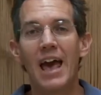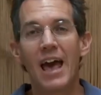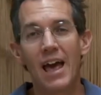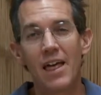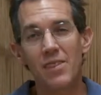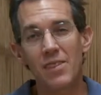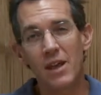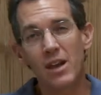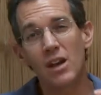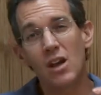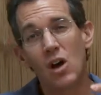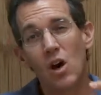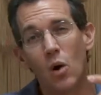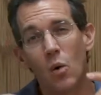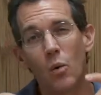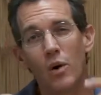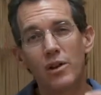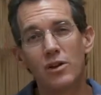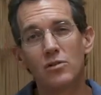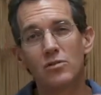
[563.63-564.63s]
And then
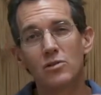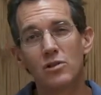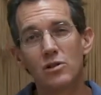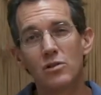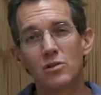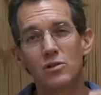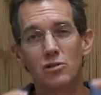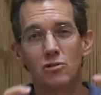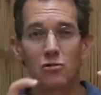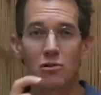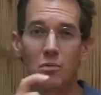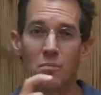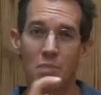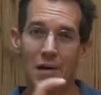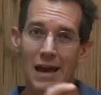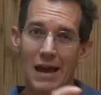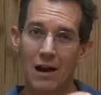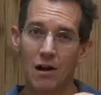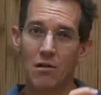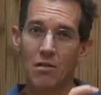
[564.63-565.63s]
what you do is you
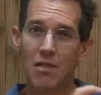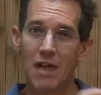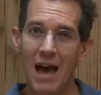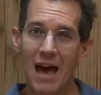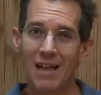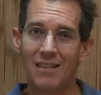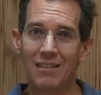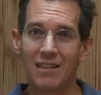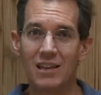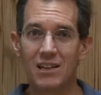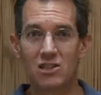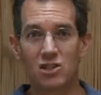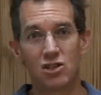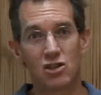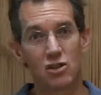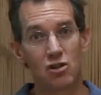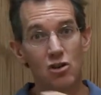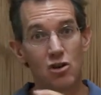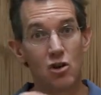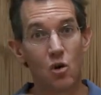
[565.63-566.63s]
compare that list
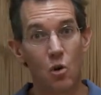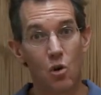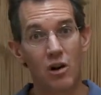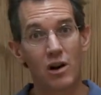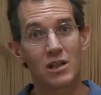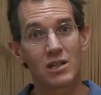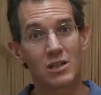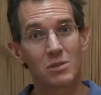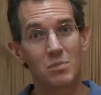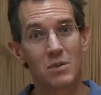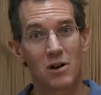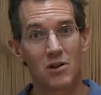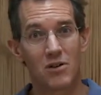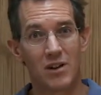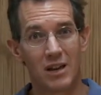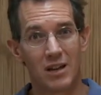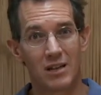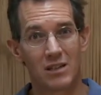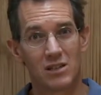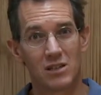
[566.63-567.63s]
to your
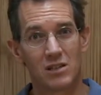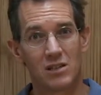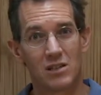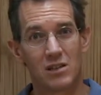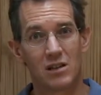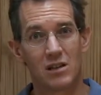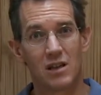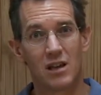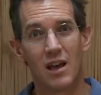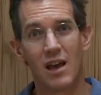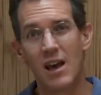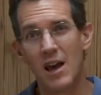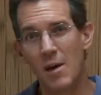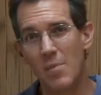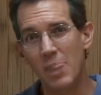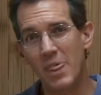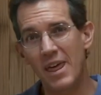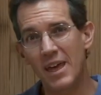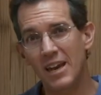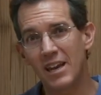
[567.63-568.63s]
experience.
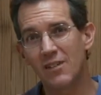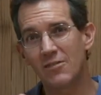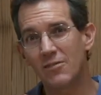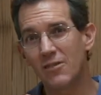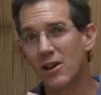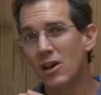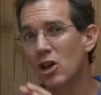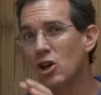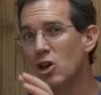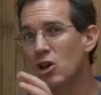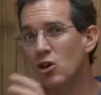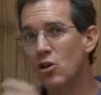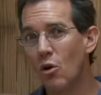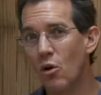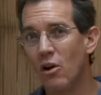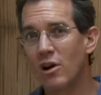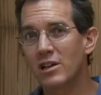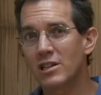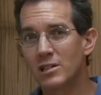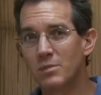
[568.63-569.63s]
And if
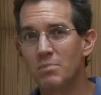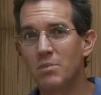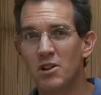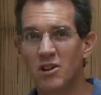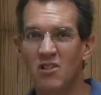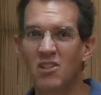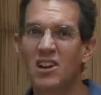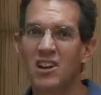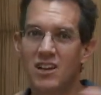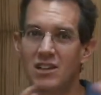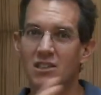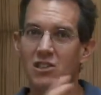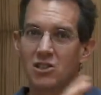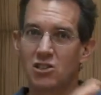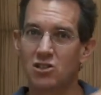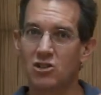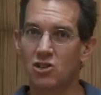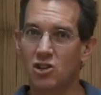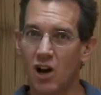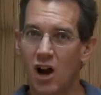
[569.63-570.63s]
your
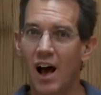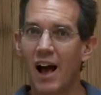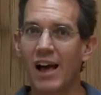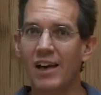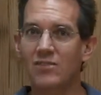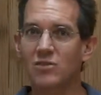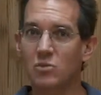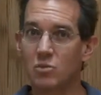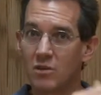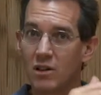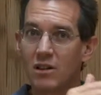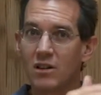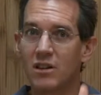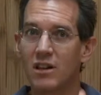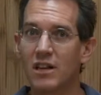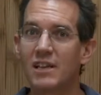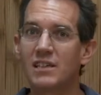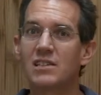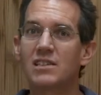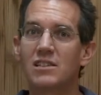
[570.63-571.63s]
experience jives with the
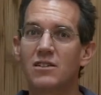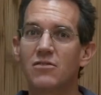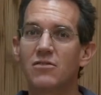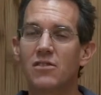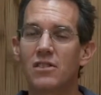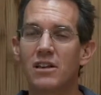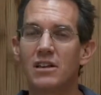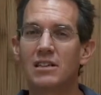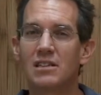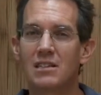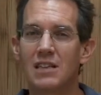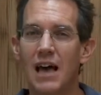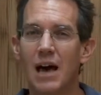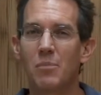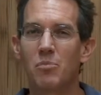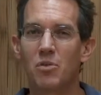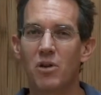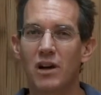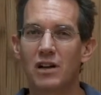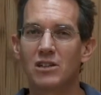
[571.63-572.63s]
list of things
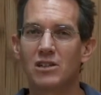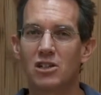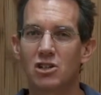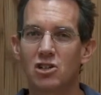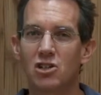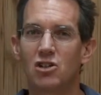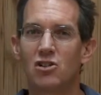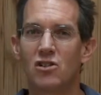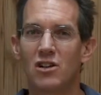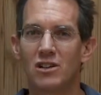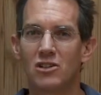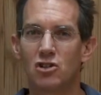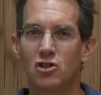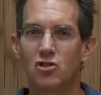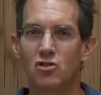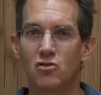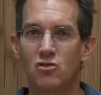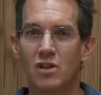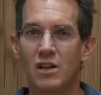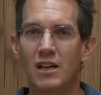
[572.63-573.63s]
that practitioner has
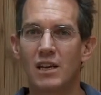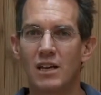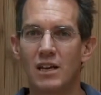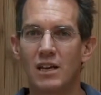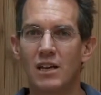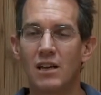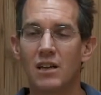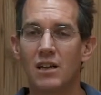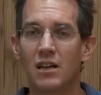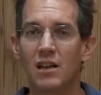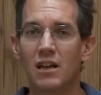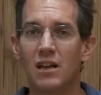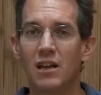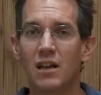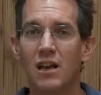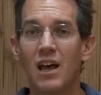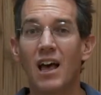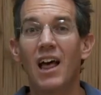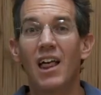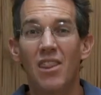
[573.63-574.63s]
treated,
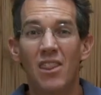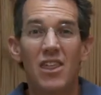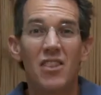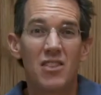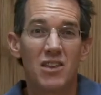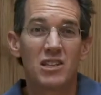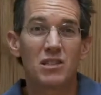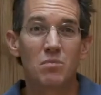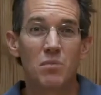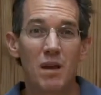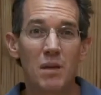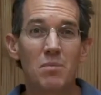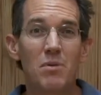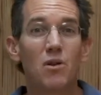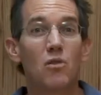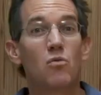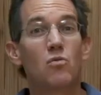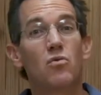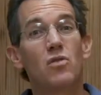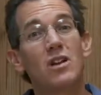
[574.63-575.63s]
then this may be
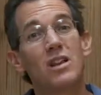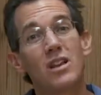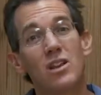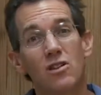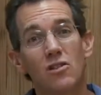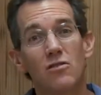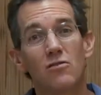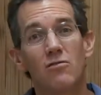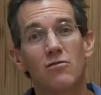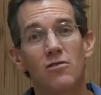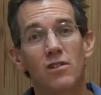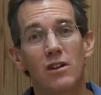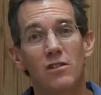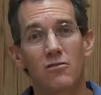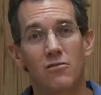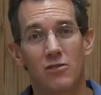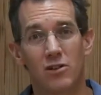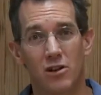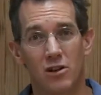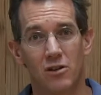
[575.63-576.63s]
a really good fit
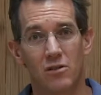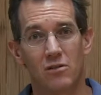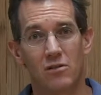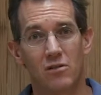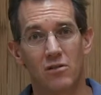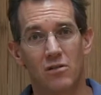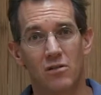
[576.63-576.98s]
for you.